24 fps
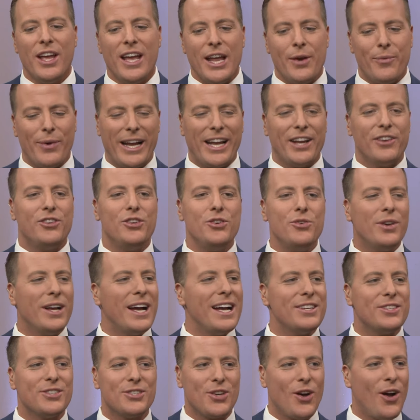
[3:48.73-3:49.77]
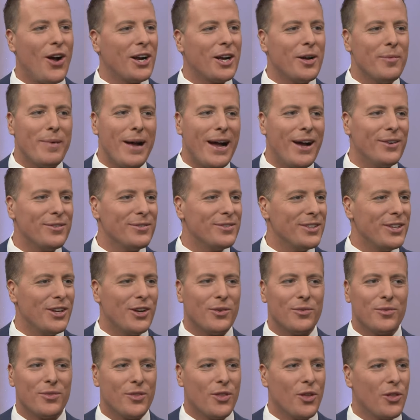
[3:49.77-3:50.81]
Enrique, do you guys talk about, you
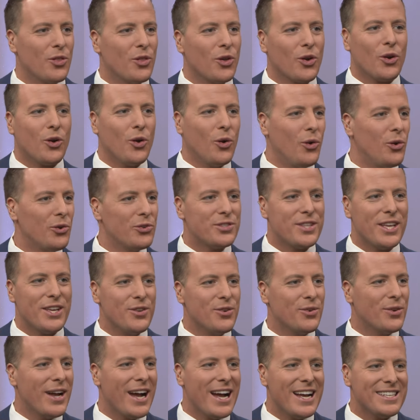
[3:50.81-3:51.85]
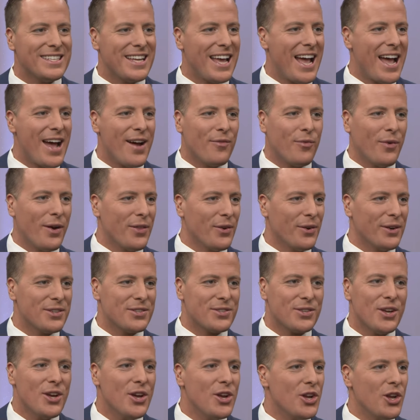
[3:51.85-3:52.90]
know, the goals that you guys have, whether
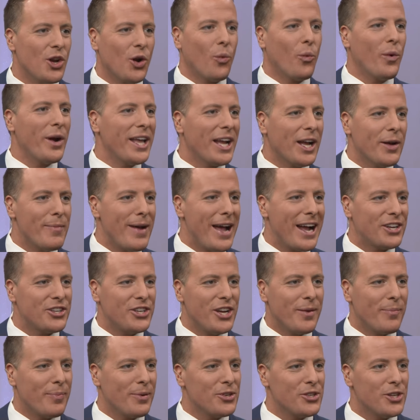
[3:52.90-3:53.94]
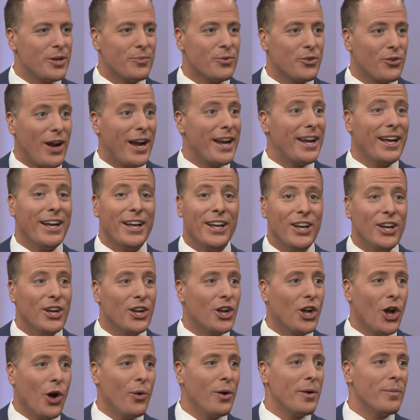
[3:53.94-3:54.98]
it's, you know, winning a MAC championship, trying to
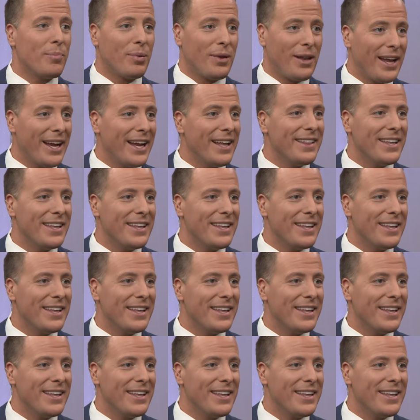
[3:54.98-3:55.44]
go and play